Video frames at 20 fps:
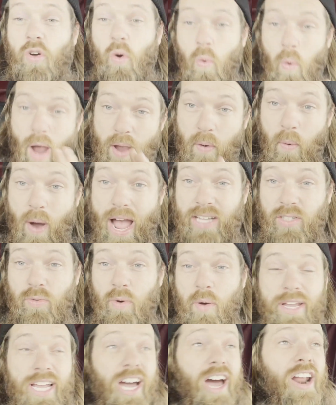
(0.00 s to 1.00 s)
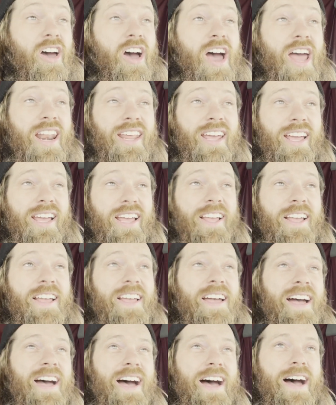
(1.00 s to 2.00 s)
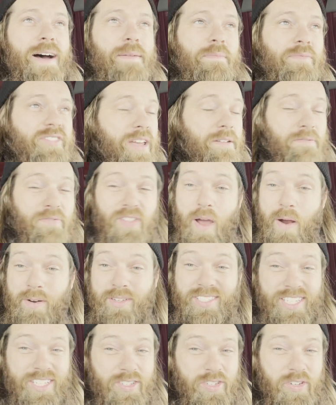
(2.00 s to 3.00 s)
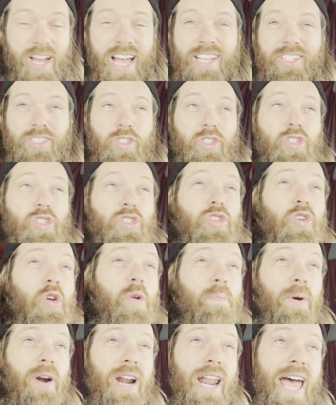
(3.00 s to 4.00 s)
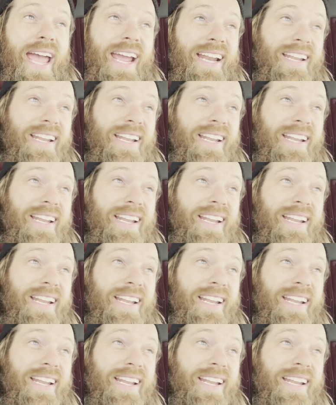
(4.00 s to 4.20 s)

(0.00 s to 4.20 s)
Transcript: weight-wise, what we got on, sunflower seeds, you guys, are super light.